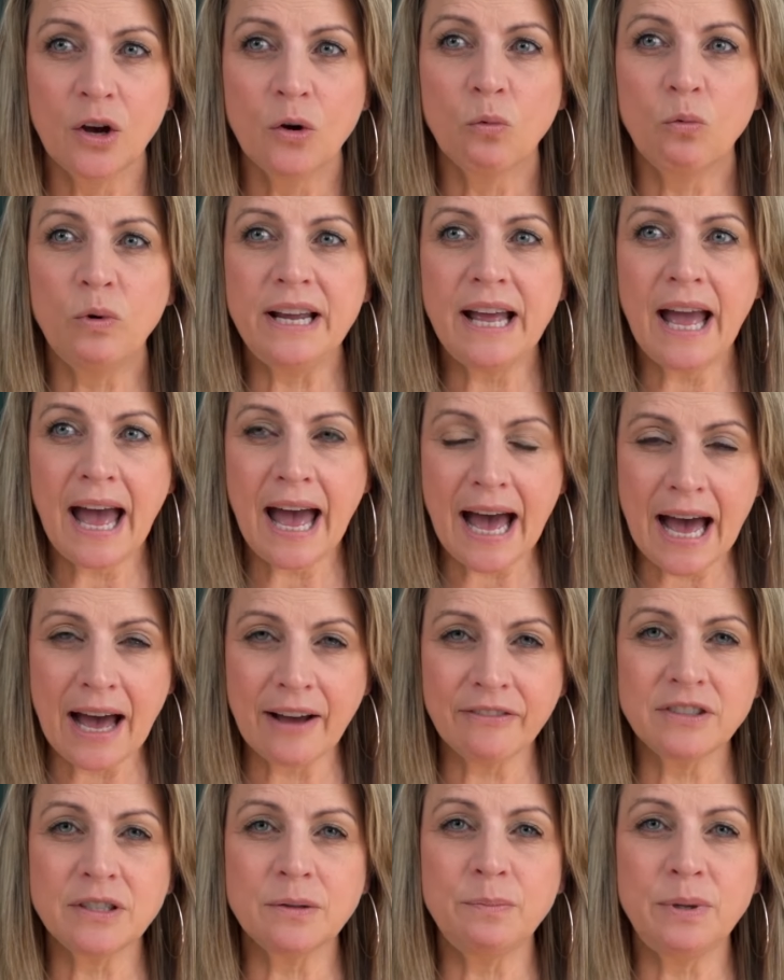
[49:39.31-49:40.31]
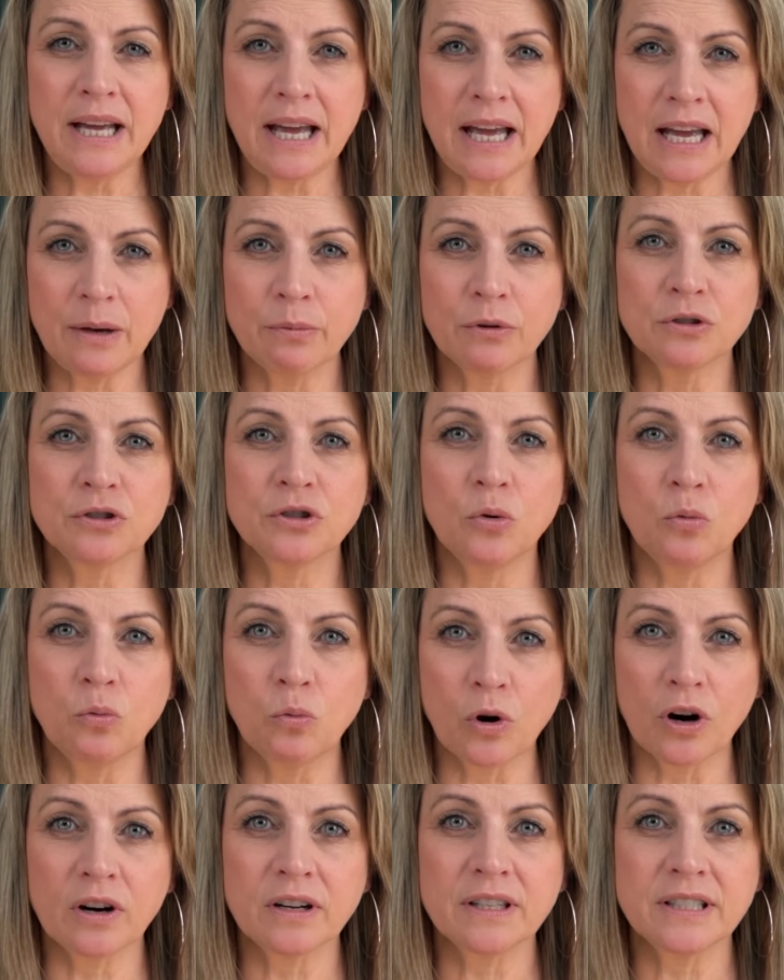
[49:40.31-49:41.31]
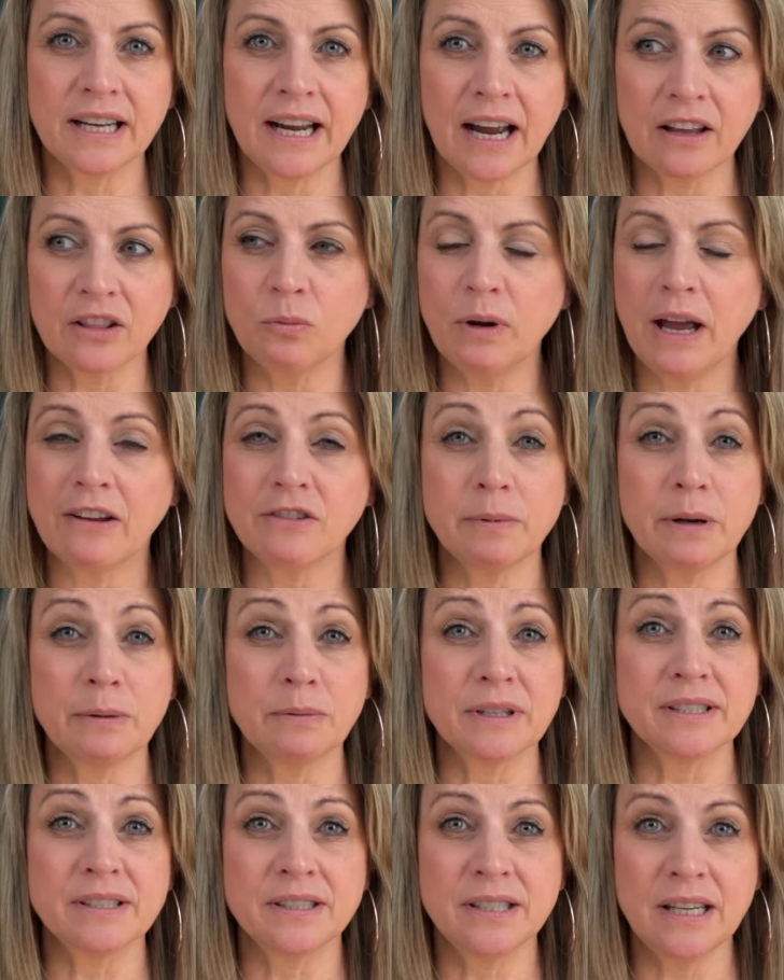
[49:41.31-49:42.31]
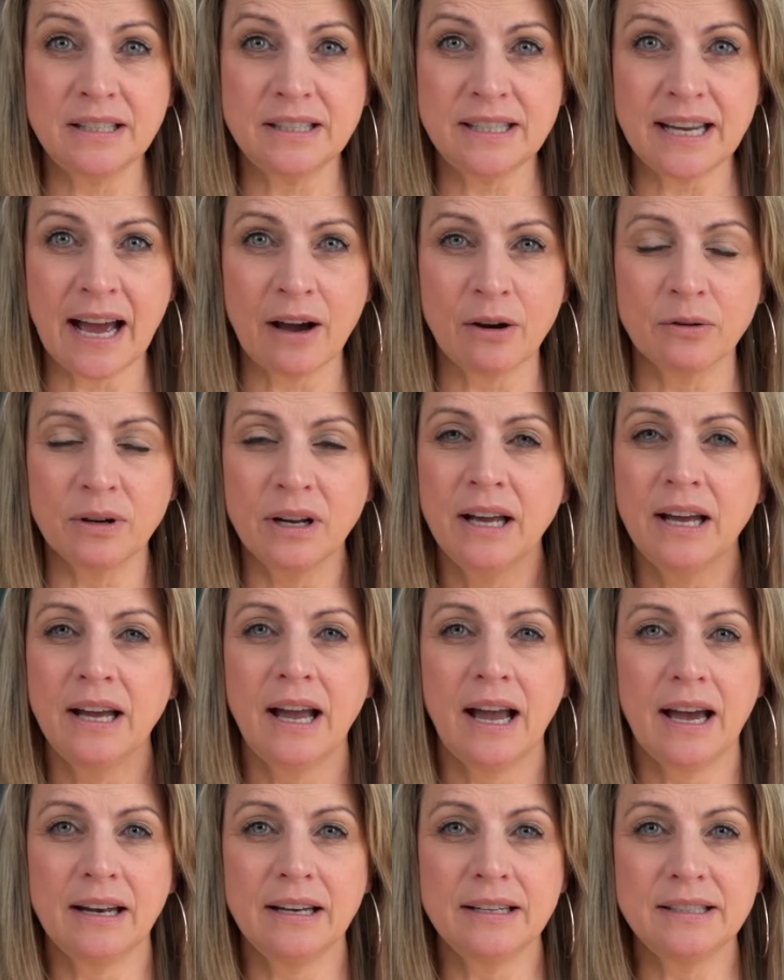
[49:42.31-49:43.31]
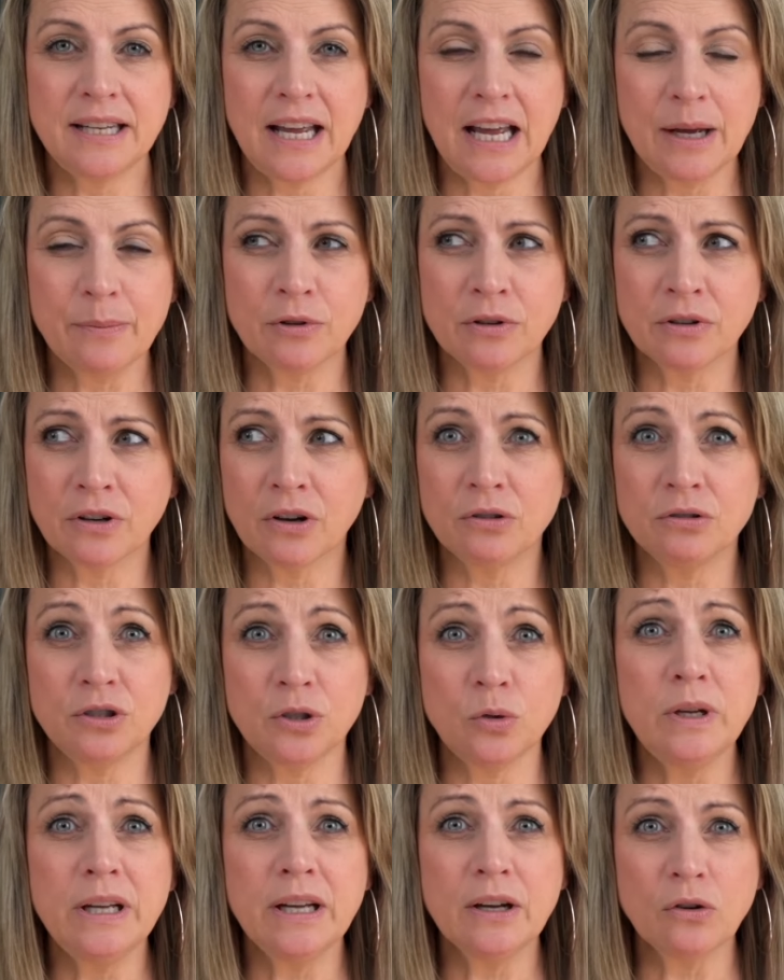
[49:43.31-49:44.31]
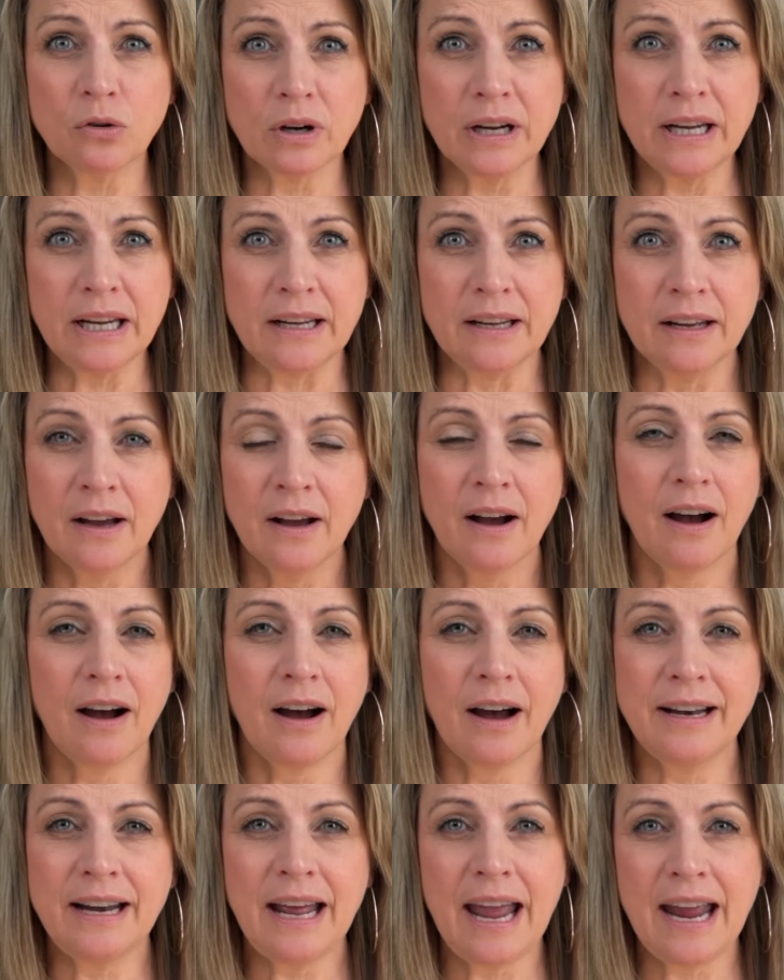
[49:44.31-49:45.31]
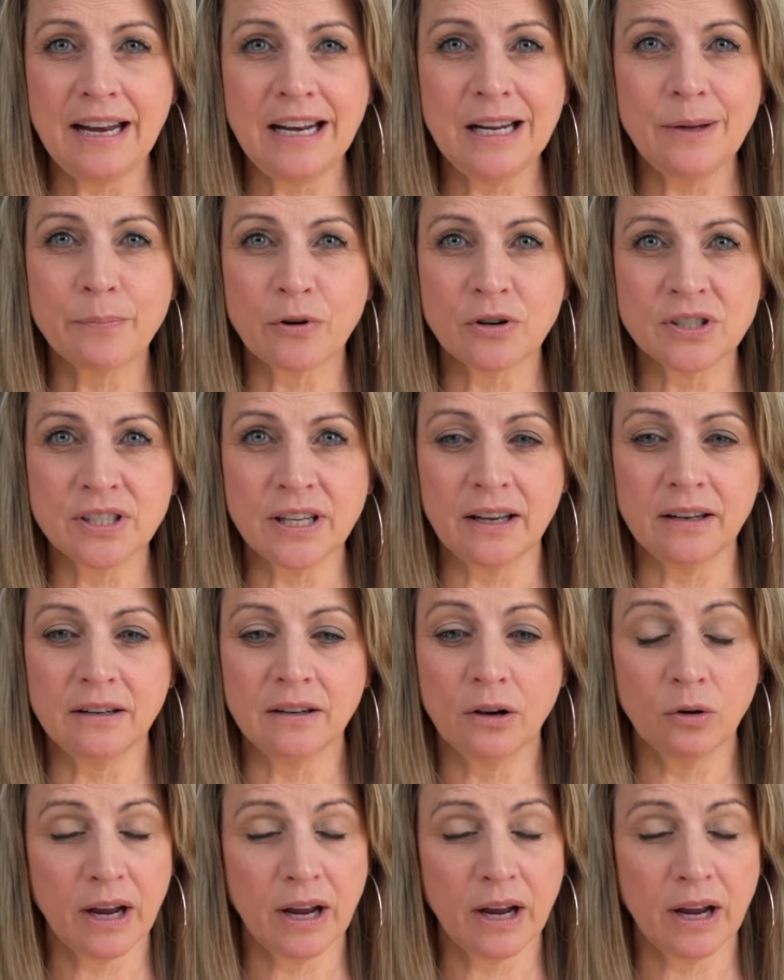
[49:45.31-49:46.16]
We have to be able to work together. We have to be able to sit down at a table and go, do we agree on 80%?